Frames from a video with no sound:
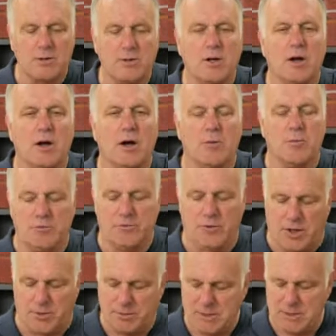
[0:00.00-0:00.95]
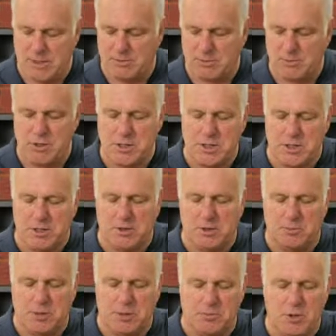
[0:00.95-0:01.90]
oftentimes would need a little
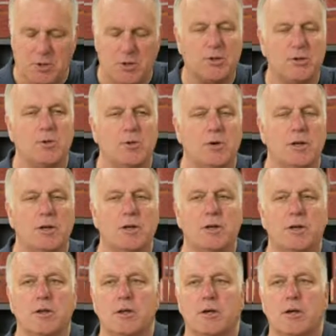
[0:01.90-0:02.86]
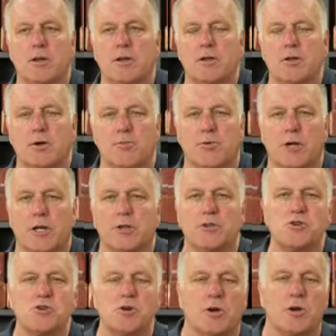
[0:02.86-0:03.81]
bit of milk to it. And don't forget the
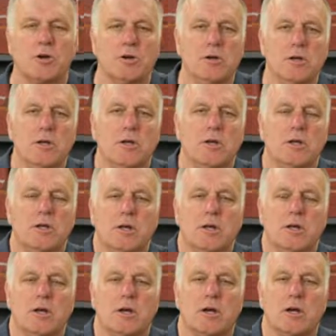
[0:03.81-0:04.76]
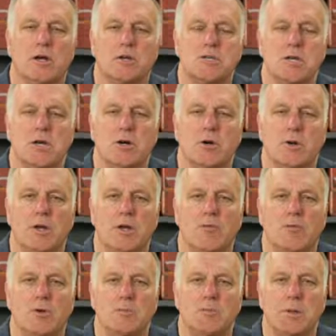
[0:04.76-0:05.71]
sugar. So it
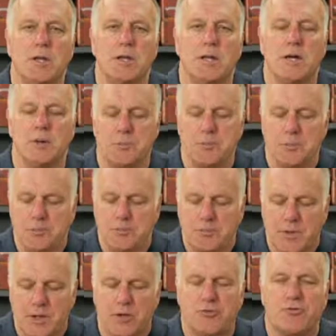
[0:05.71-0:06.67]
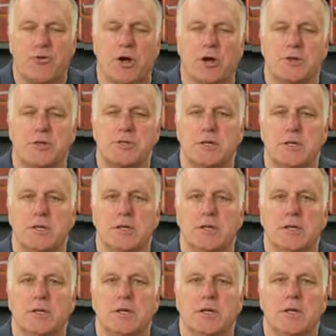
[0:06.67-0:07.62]
would be a stronger tea.
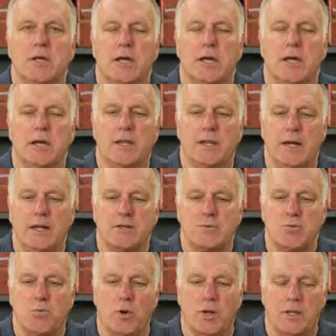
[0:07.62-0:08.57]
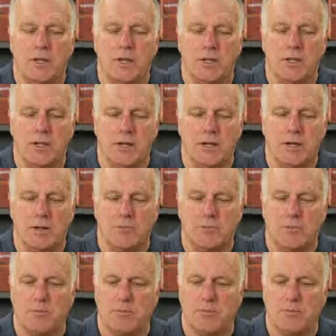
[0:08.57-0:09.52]
And that's one that
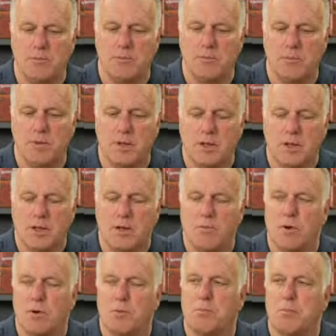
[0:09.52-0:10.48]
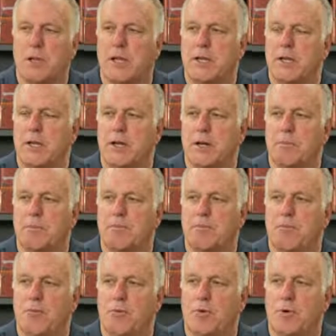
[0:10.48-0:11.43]
we're blending up
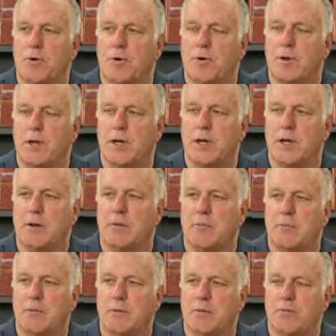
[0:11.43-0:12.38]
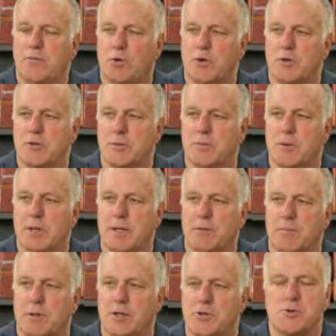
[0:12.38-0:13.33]
for somebody.
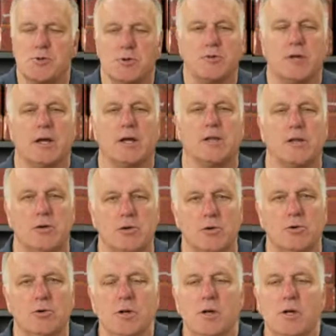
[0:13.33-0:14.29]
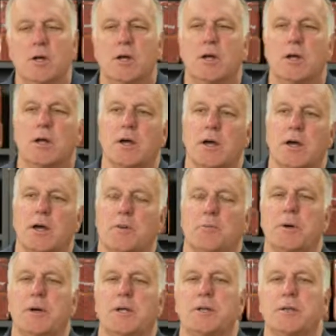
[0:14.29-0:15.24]
I'm not sure exactly who, but